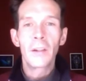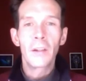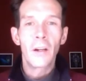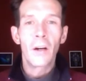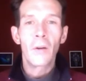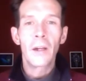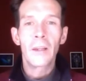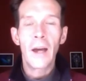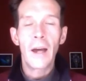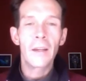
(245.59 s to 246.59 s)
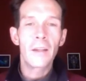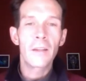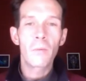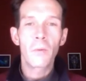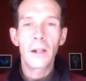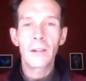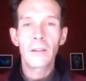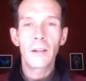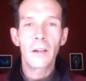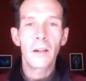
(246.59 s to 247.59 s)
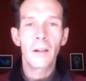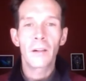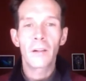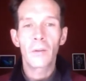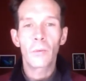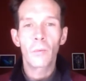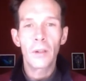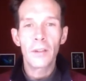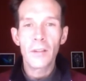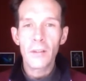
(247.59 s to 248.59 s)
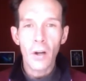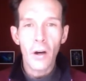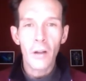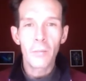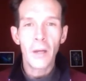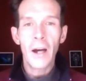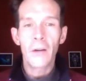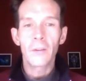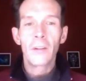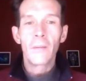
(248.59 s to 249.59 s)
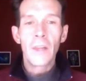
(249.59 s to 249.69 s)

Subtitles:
And that is what this is all about.